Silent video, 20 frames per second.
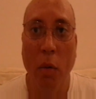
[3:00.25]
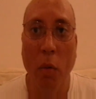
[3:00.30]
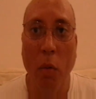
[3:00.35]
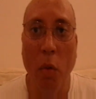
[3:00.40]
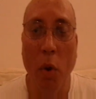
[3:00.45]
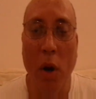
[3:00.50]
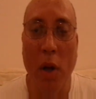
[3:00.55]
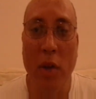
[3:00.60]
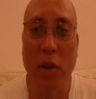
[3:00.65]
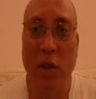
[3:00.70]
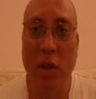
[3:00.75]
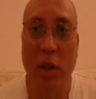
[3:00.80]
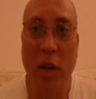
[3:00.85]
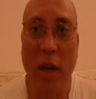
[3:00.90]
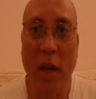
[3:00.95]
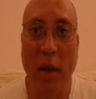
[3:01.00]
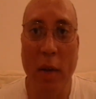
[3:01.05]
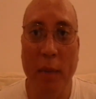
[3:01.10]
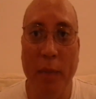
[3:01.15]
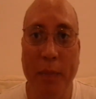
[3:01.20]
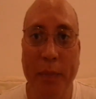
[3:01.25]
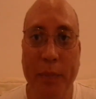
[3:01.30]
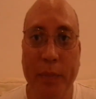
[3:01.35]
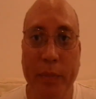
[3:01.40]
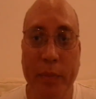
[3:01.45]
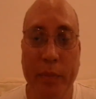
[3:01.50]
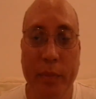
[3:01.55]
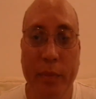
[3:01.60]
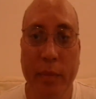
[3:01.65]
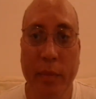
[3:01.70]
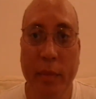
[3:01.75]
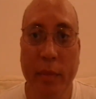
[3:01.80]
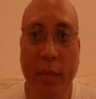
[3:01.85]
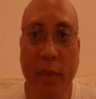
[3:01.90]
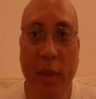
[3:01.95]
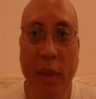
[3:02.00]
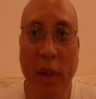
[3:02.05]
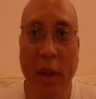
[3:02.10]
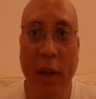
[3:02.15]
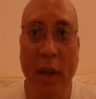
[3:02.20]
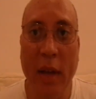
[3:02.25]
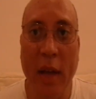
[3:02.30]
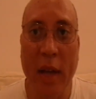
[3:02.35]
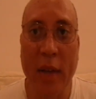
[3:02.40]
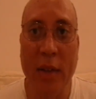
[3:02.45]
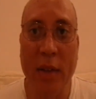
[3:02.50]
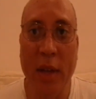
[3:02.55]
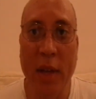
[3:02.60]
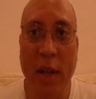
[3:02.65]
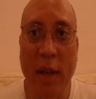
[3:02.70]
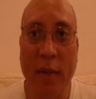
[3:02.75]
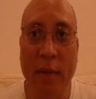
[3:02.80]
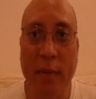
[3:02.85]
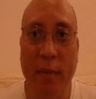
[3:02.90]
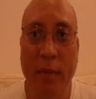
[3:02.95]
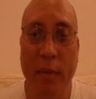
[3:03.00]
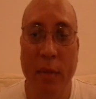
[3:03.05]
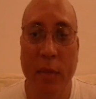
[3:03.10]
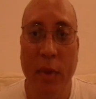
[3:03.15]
One slip, and that's it.